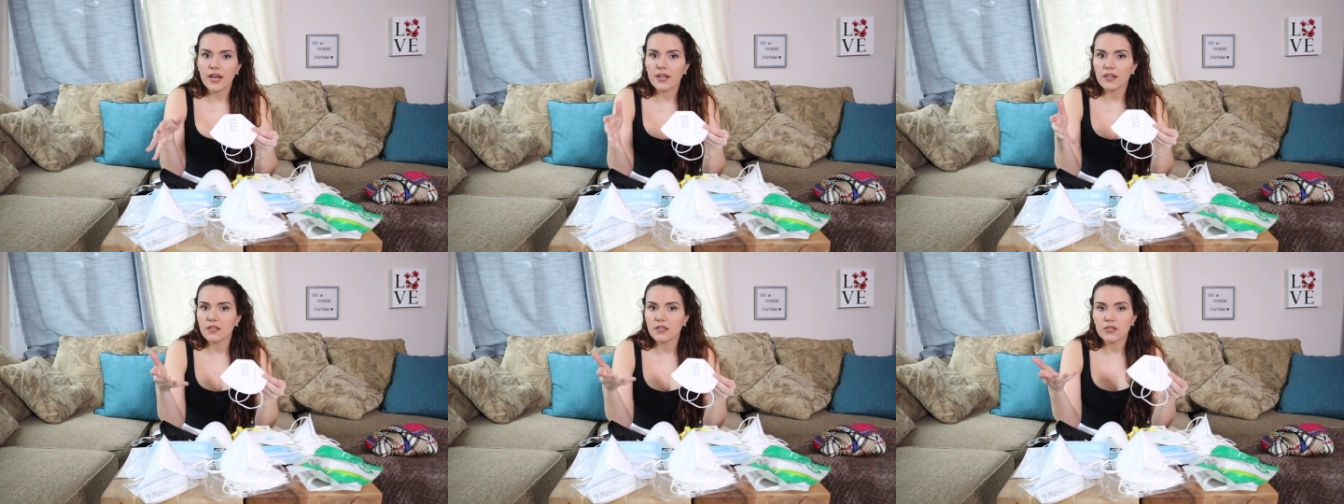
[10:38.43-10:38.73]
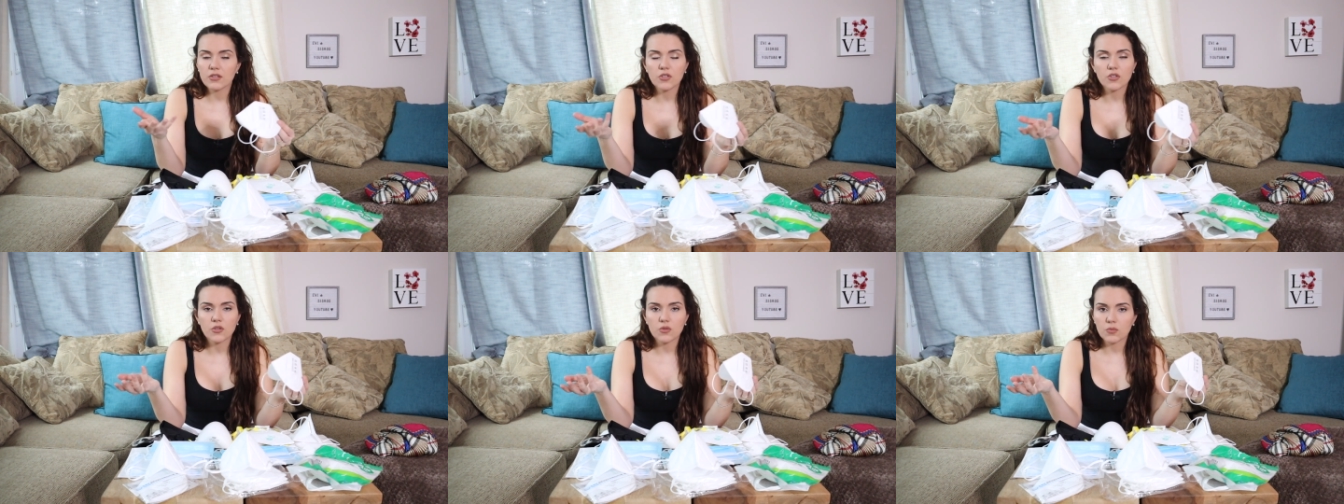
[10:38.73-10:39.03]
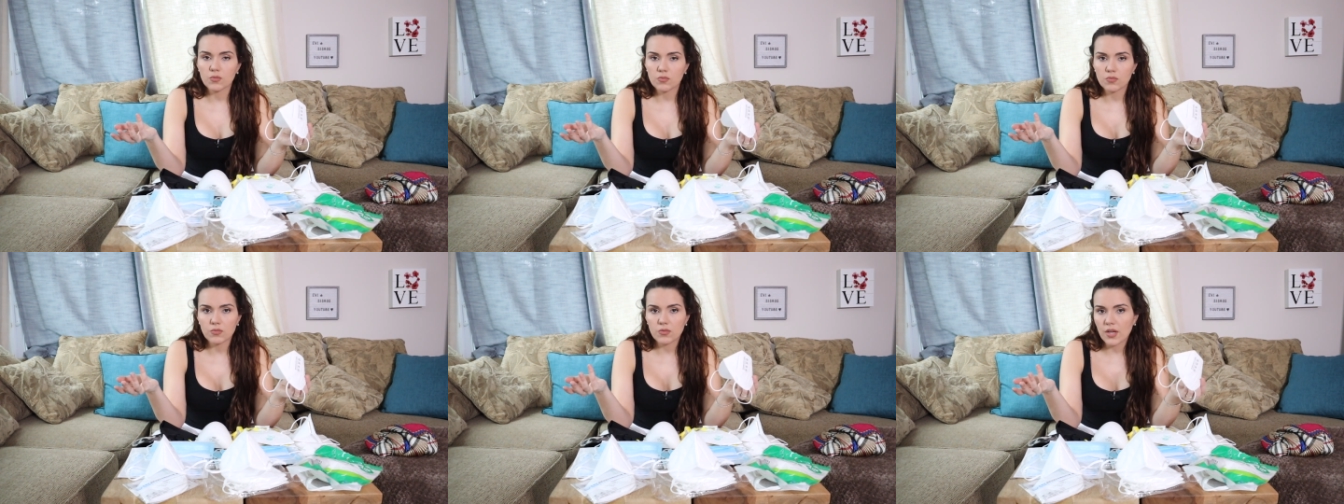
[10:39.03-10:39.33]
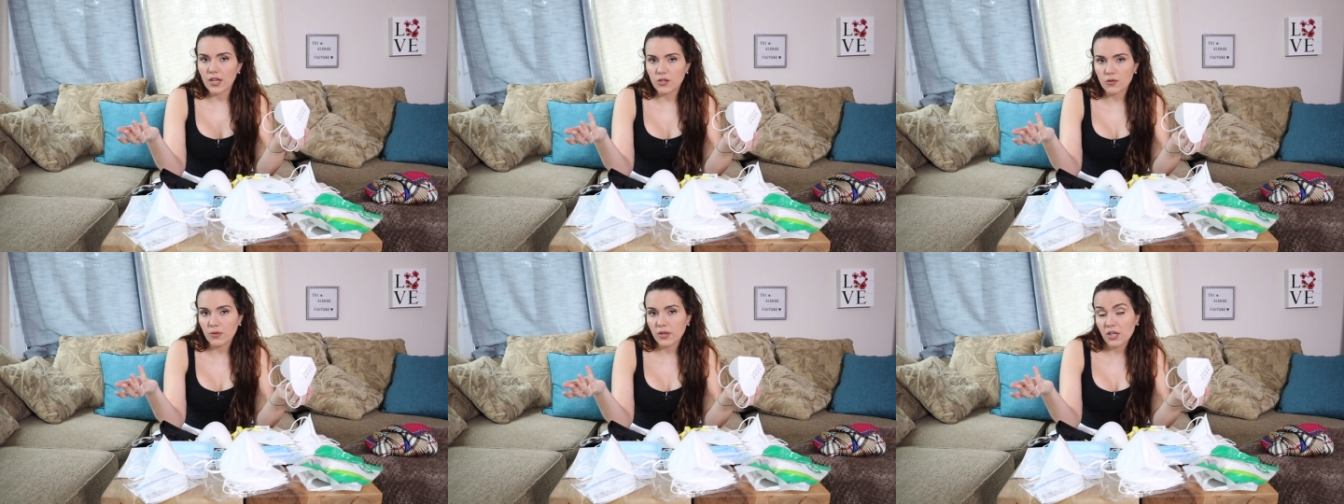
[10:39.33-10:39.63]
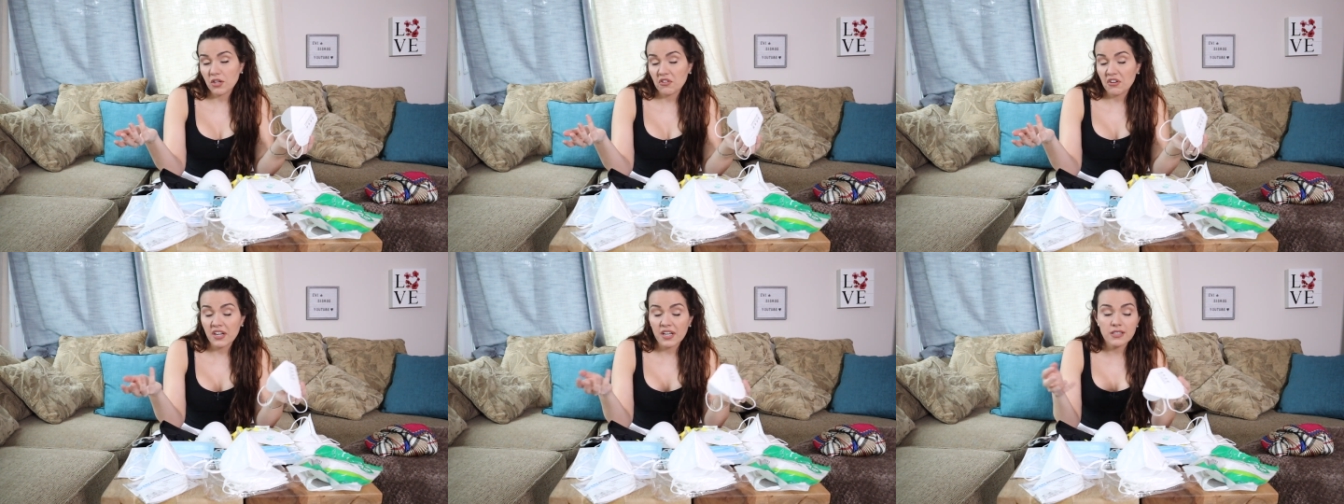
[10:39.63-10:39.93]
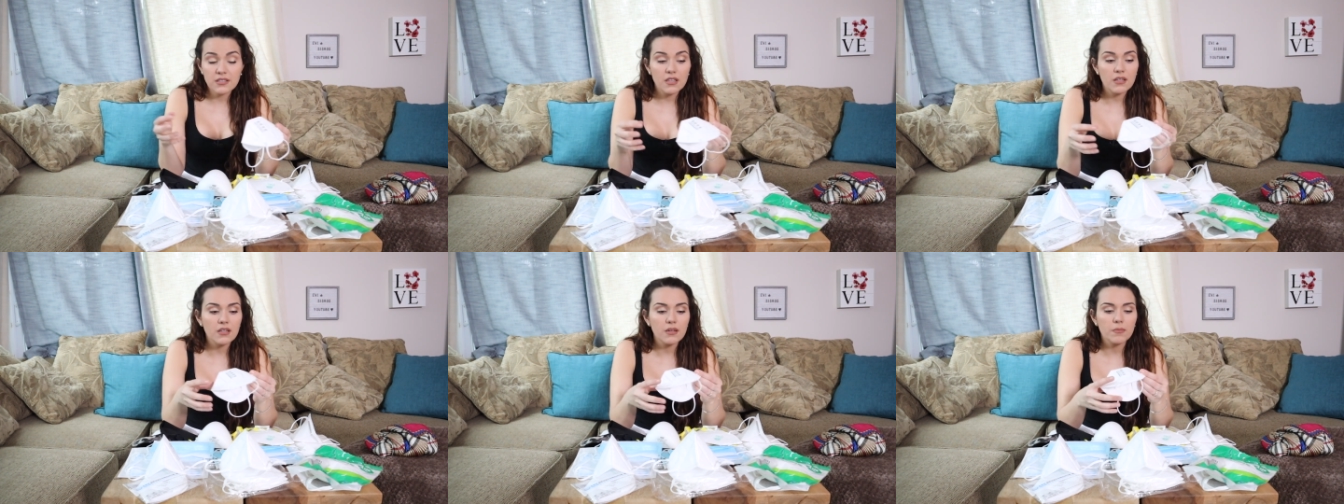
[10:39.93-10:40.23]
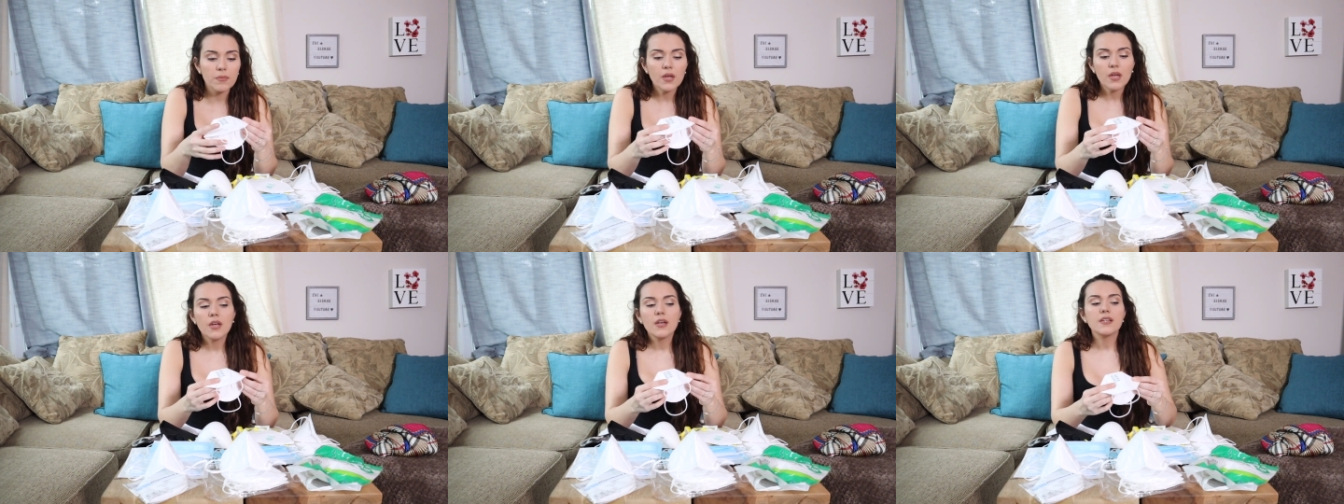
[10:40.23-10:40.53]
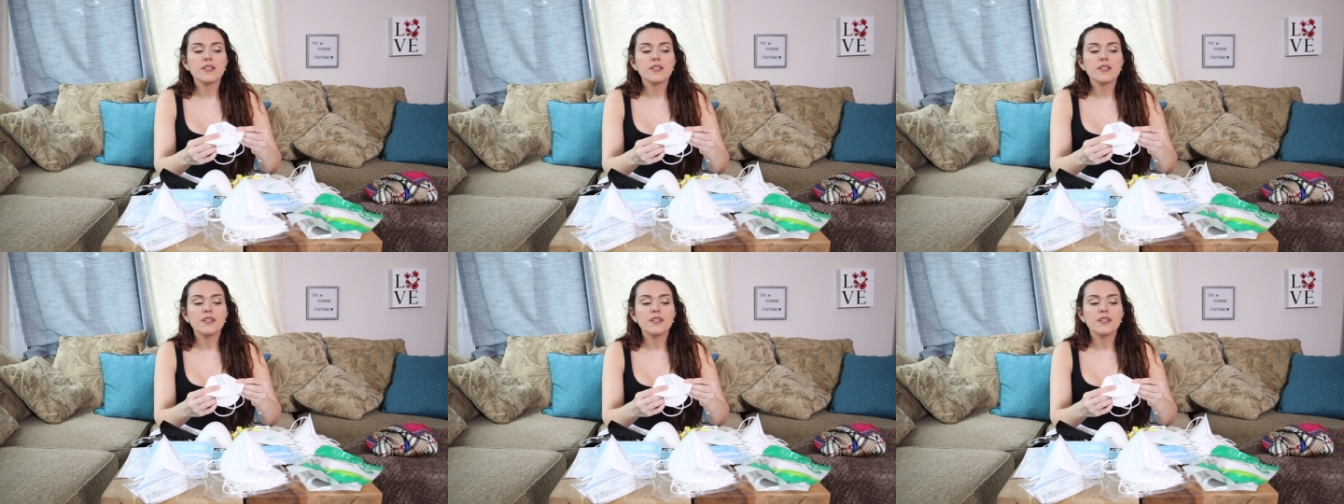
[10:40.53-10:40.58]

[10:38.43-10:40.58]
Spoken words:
and, you know, and you get your hands on them,